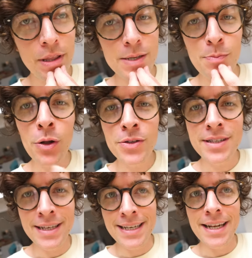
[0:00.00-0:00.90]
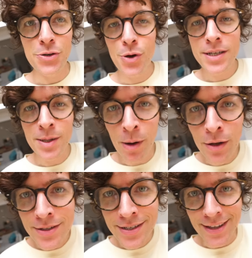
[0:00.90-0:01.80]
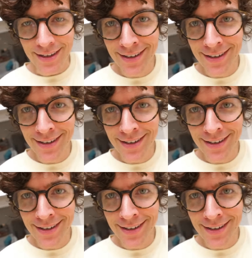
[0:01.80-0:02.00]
But there's monsters in it. Shrek's a monster.